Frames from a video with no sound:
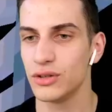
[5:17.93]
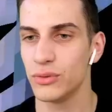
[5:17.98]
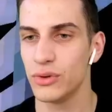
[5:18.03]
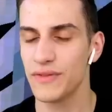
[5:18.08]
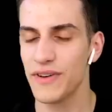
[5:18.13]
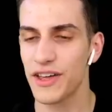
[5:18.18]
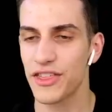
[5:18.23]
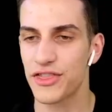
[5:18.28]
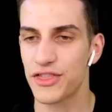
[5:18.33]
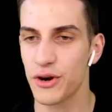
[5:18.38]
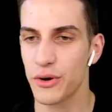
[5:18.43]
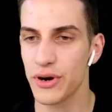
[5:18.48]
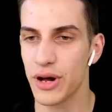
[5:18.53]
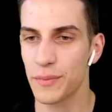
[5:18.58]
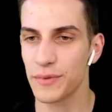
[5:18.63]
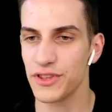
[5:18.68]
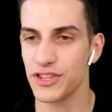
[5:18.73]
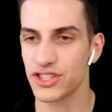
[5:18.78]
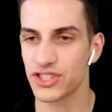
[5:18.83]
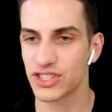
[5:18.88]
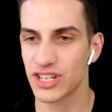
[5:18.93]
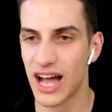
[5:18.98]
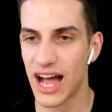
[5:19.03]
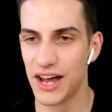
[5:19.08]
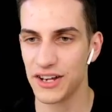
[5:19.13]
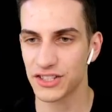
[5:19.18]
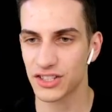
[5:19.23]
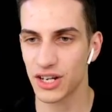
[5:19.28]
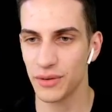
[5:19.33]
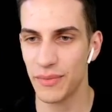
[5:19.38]
What if I throw it up in the sky?
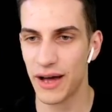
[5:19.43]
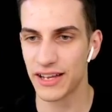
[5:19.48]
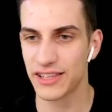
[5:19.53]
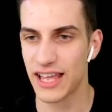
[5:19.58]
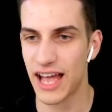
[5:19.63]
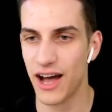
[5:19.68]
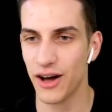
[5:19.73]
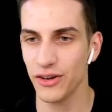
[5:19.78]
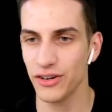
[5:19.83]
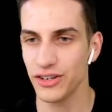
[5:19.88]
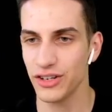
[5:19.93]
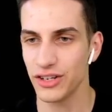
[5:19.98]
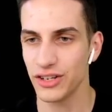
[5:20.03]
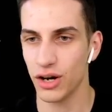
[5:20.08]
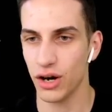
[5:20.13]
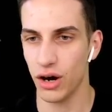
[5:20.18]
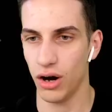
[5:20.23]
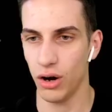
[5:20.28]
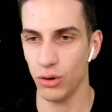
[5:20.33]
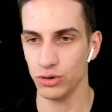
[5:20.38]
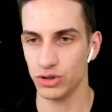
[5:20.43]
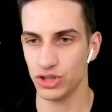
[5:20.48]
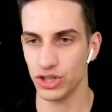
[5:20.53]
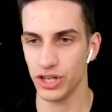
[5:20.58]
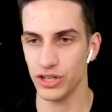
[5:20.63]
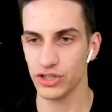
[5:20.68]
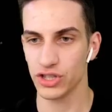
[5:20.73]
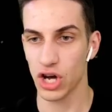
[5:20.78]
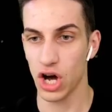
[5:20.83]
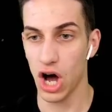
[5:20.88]
Does it come back down? Oh,
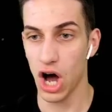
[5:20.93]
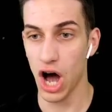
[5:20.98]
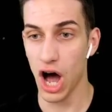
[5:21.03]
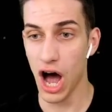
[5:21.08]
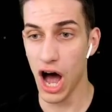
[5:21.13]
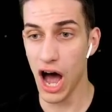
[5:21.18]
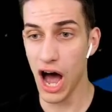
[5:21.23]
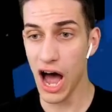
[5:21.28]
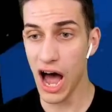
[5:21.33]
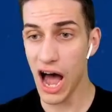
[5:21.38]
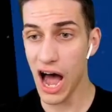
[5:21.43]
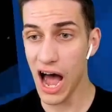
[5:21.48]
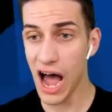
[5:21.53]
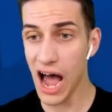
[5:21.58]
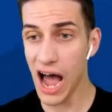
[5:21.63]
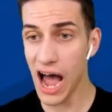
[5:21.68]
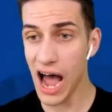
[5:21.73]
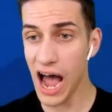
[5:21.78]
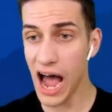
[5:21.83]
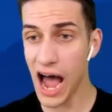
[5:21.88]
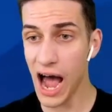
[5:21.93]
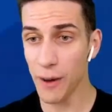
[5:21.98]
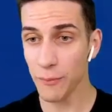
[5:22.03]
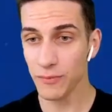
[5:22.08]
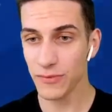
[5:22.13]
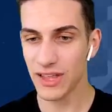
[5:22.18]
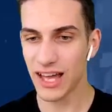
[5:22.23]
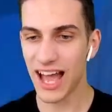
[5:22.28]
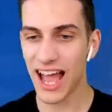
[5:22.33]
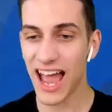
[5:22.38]
jeez.
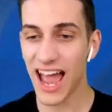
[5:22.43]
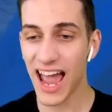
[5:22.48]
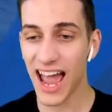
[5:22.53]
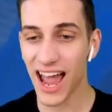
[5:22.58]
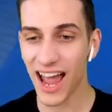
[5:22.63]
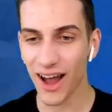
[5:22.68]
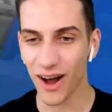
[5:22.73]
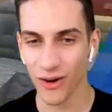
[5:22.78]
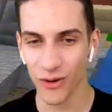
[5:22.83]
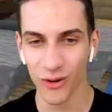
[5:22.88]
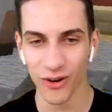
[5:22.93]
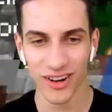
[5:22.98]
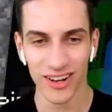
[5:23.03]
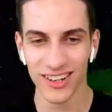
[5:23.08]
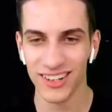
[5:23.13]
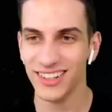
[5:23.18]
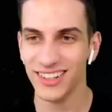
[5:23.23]
Oh! Ow!